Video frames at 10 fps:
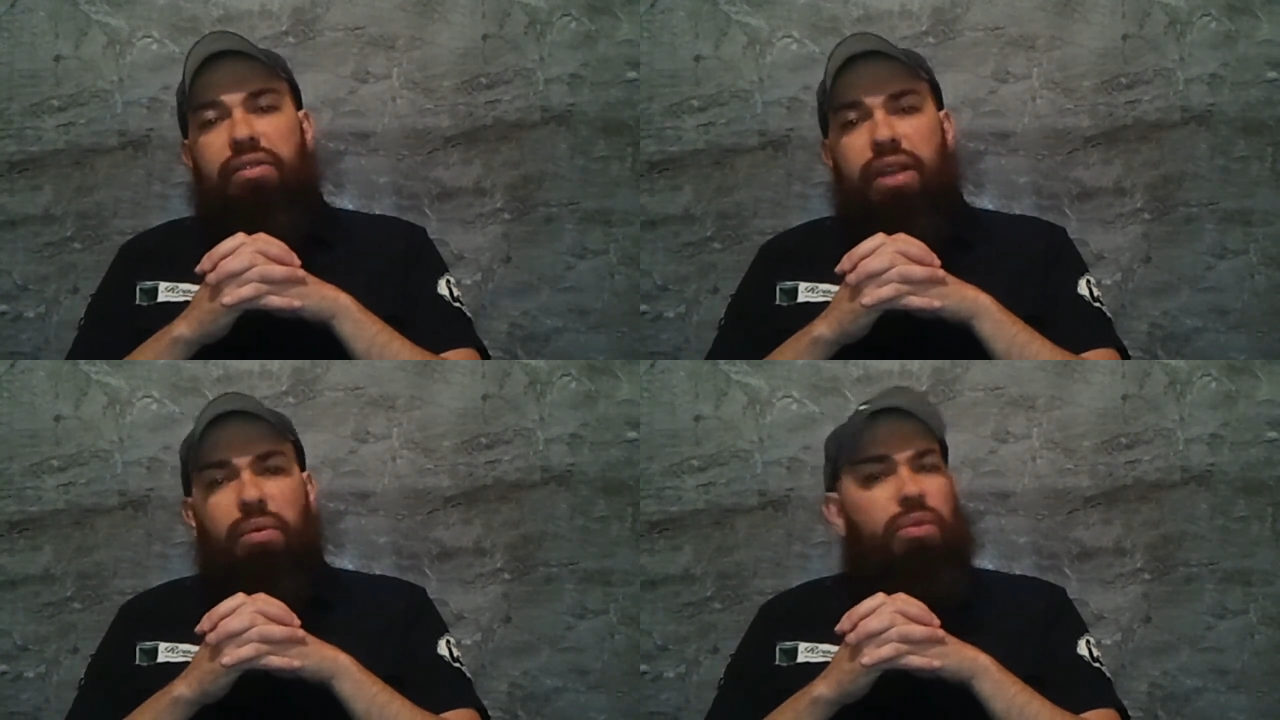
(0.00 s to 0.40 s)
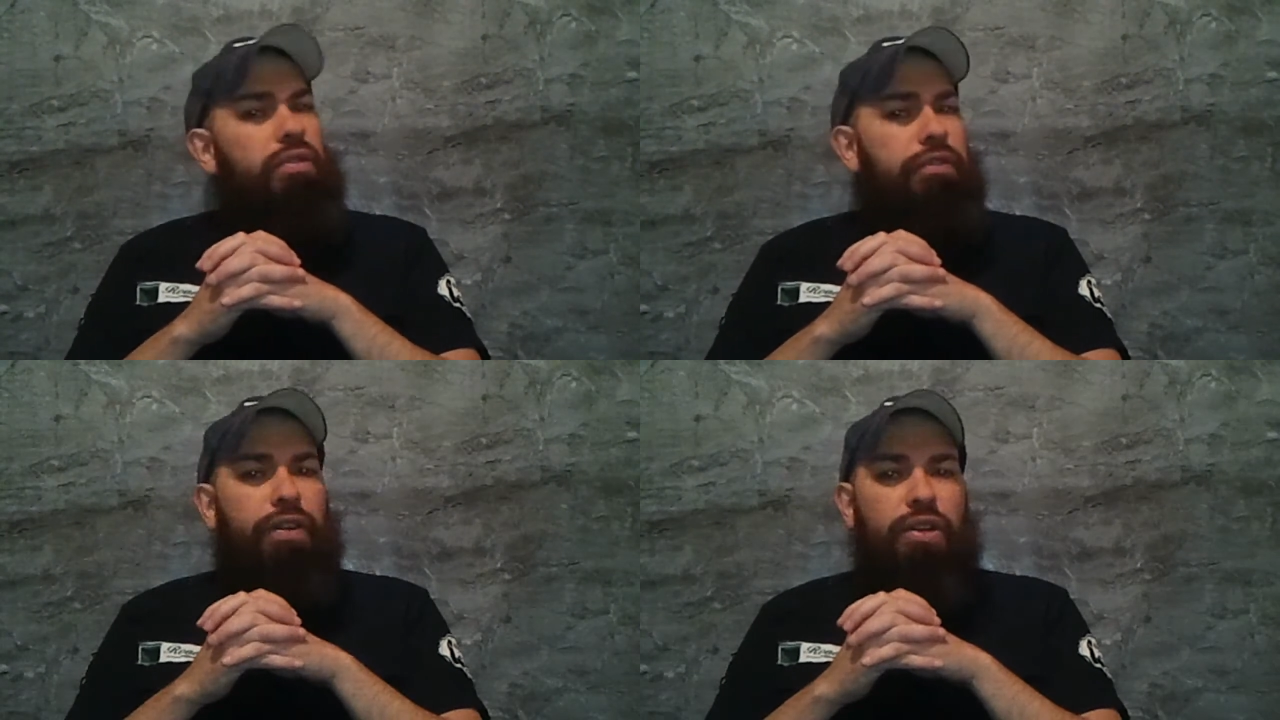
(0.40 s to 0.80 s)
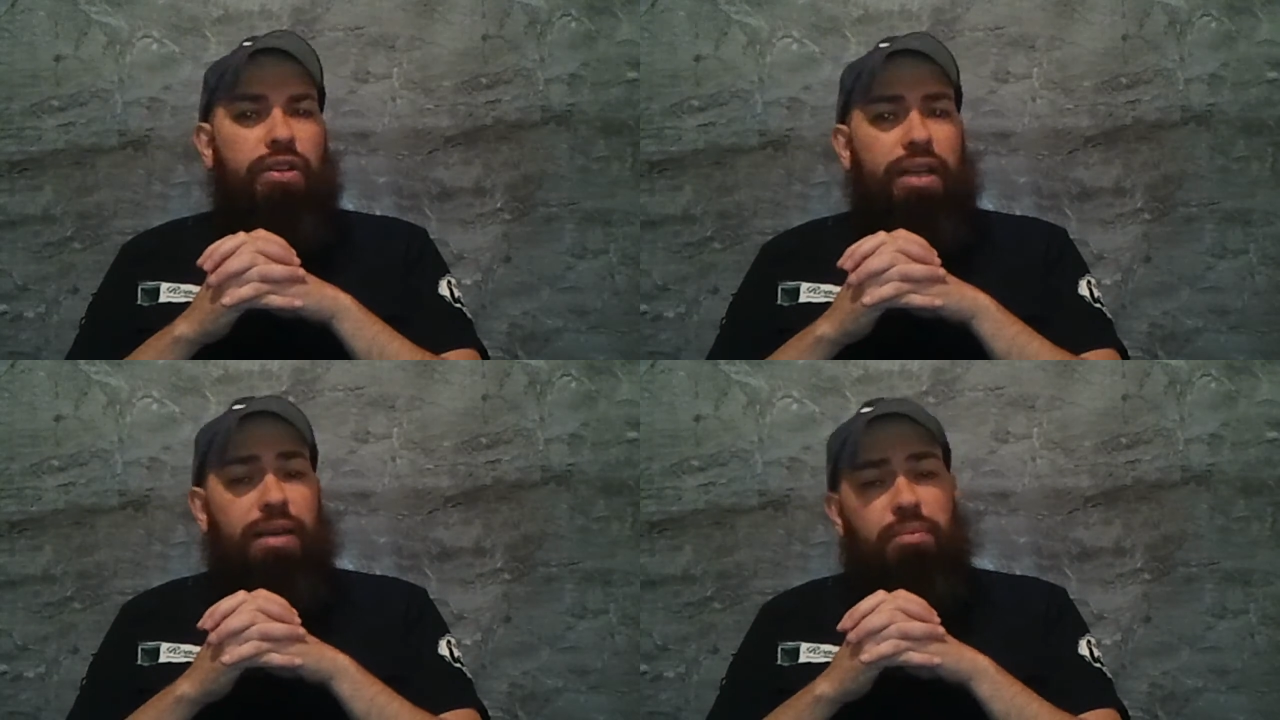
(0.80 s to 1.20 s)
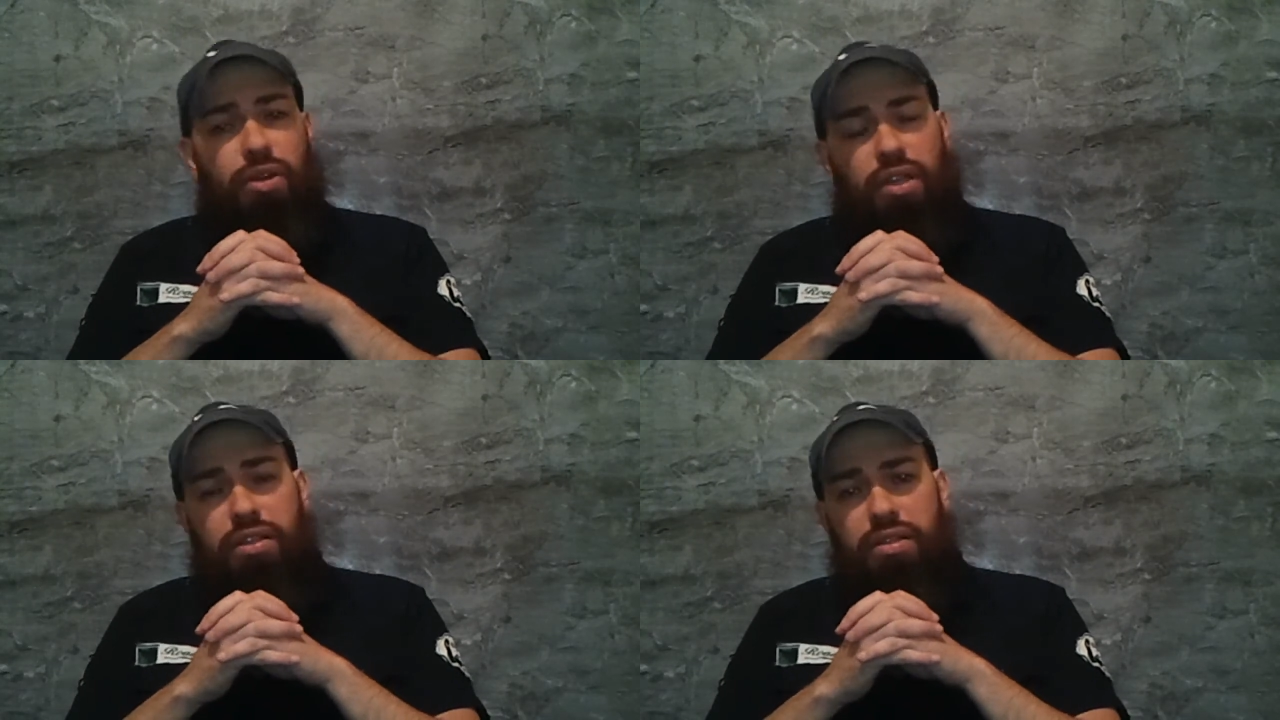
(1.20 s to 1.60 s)
They wouldn't phone an
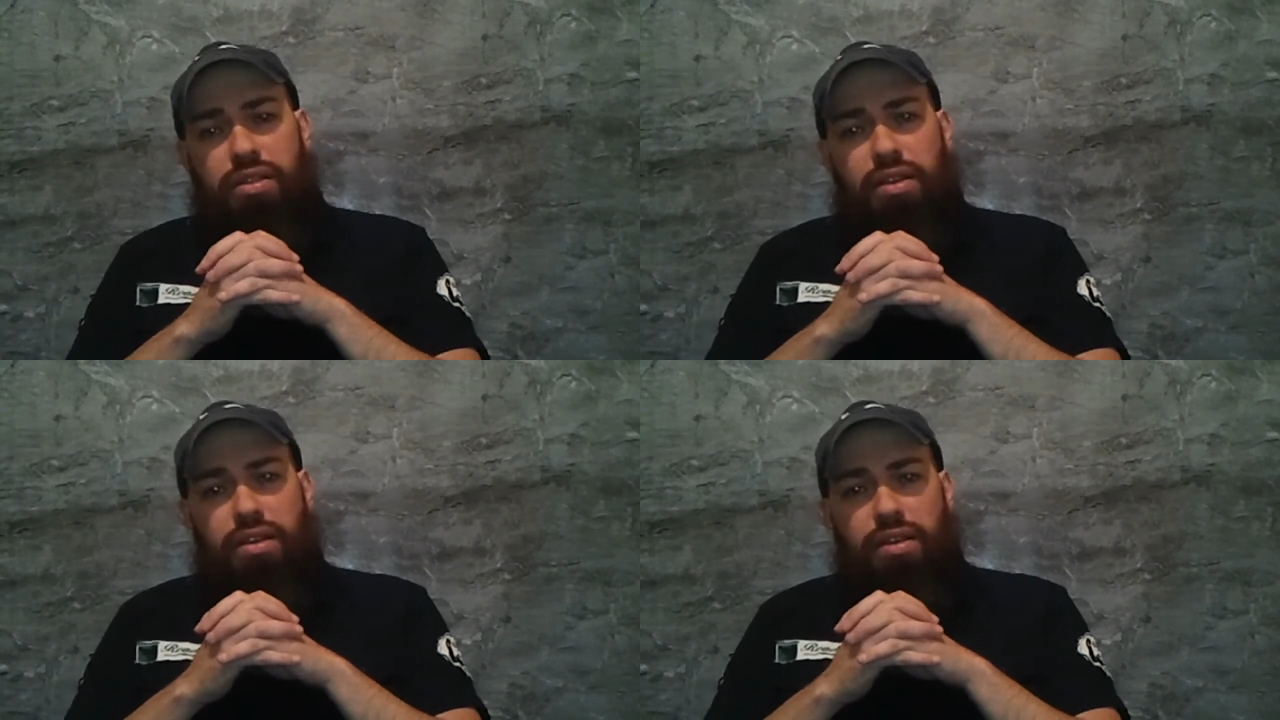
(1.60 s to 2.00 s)
ambulance.